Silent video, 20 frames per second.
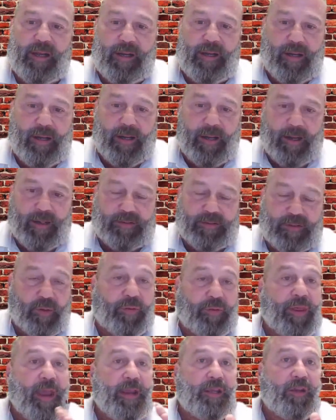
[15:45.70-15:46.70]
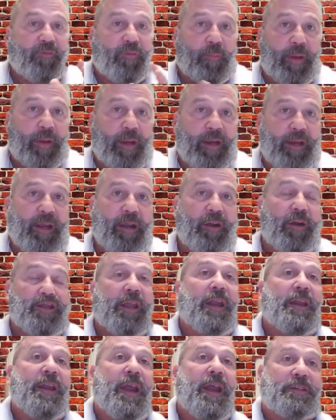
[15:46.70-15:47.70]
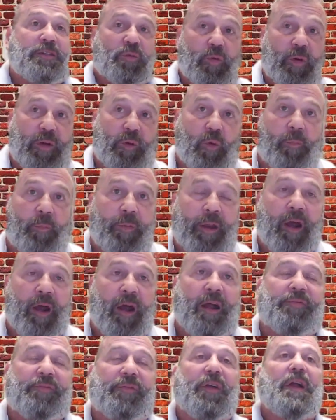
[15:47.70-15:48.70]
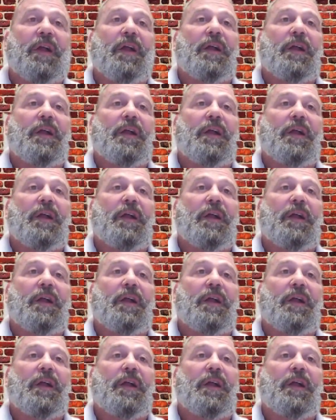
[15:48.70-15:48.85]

Uh, so thank you for being here again. Next week we'll be off.